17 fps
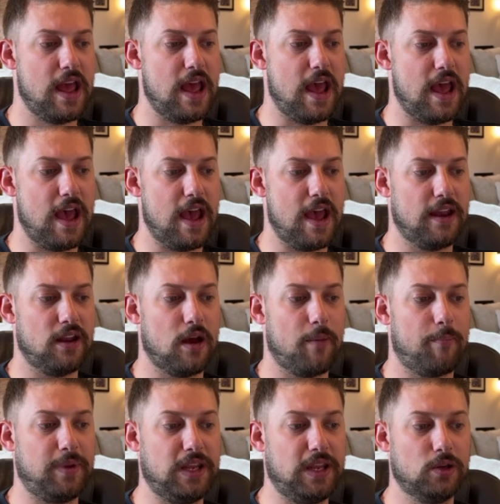and
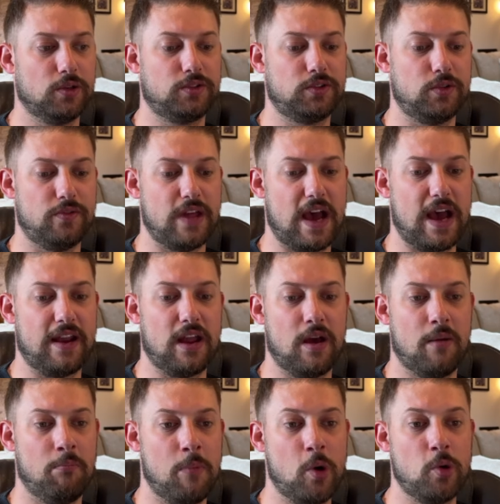appeal to that
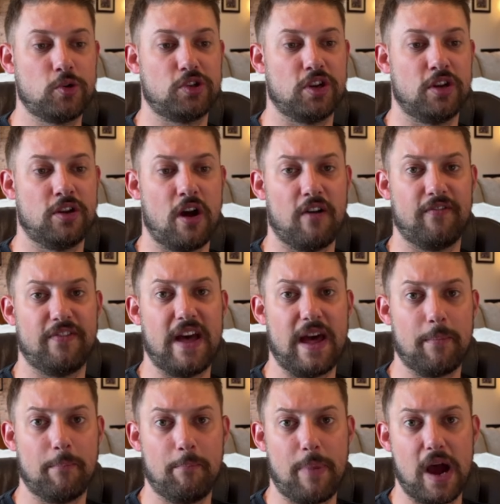emotion of
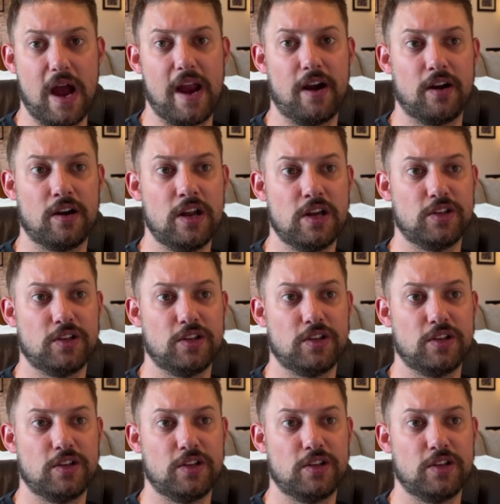that buyer